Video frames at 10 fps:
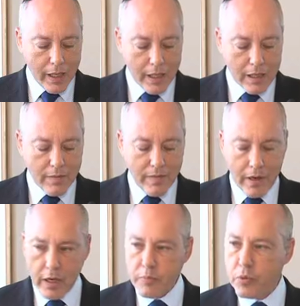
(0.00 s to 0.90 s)
He's a
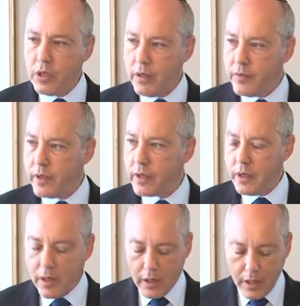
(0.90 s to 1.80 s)
very
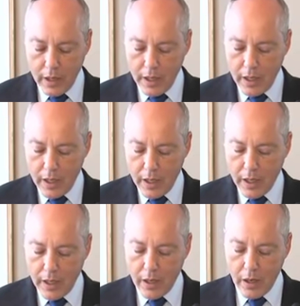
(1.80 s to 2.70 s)
prolific
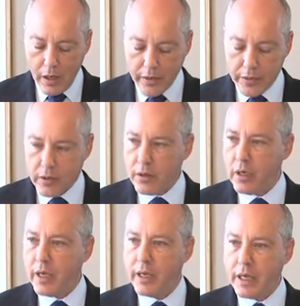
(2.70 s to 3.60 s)
author
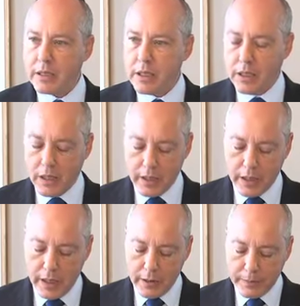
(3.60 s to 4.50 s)
and excellent
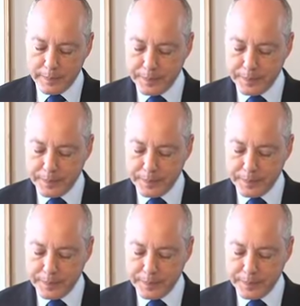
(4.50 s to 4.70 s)
litigator.